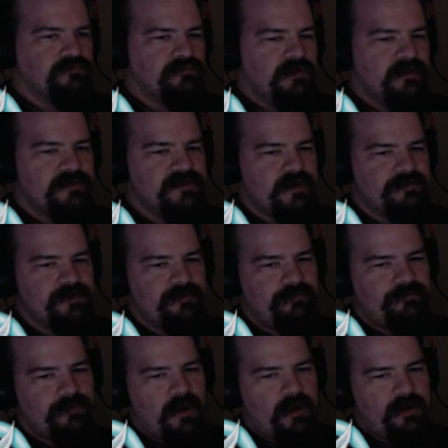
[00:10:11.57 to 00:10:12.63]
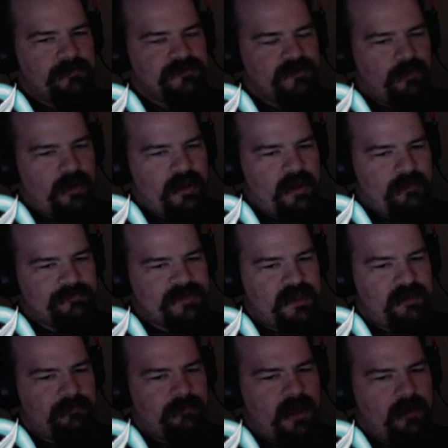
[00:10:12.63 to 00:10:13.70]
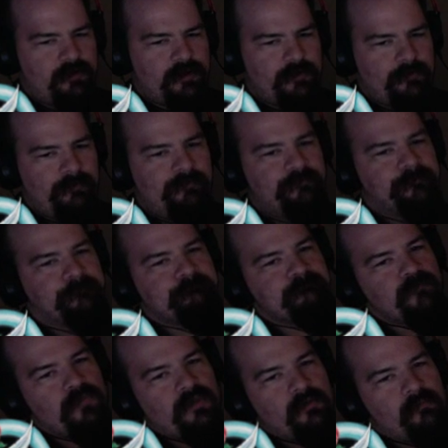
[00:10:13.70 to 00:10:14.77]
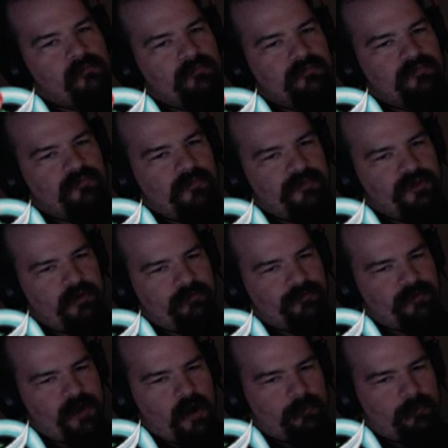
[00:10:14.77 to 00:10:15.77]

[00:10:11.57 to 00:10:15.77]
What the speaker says: Consumption. All right. So I have 10 power. You have 3 armor.